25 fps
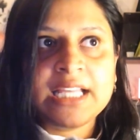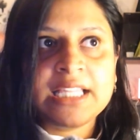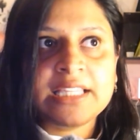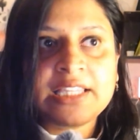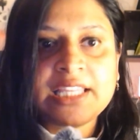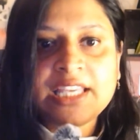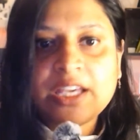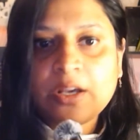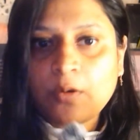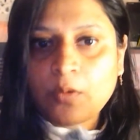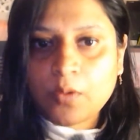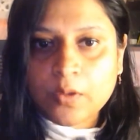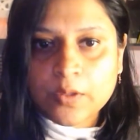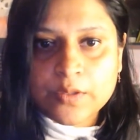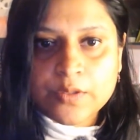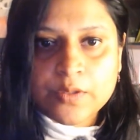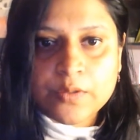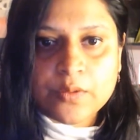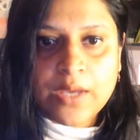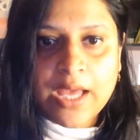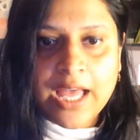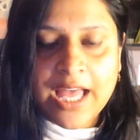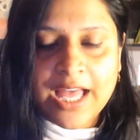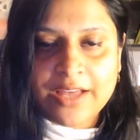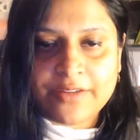They
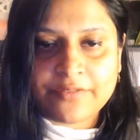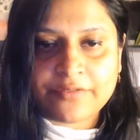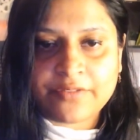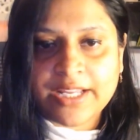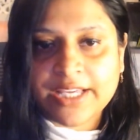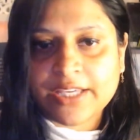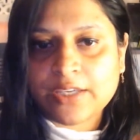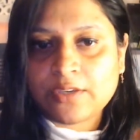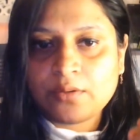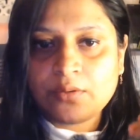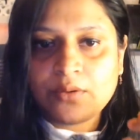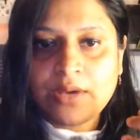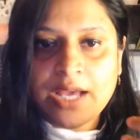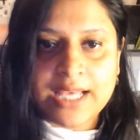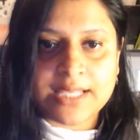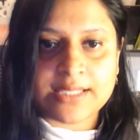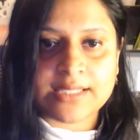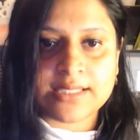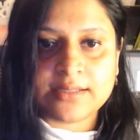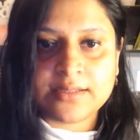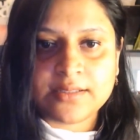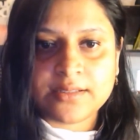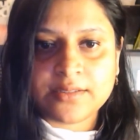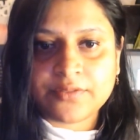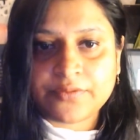also have,
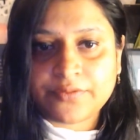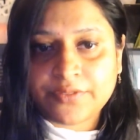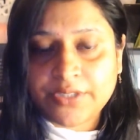as a